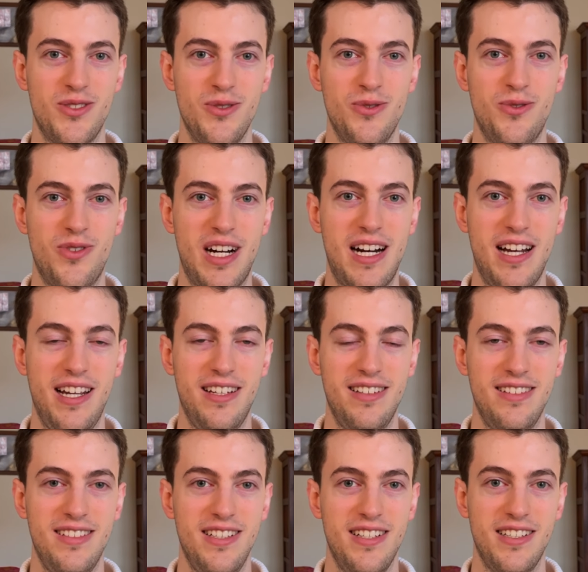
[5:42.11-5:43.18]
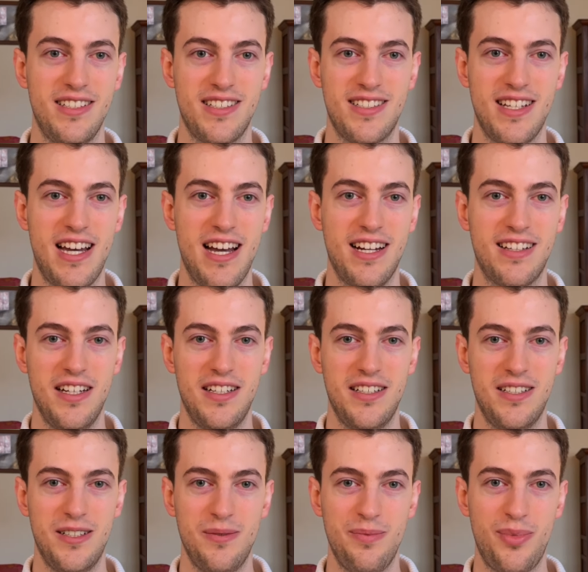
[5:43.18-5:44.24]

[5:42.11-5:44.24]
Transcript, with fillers: to find the exact uh,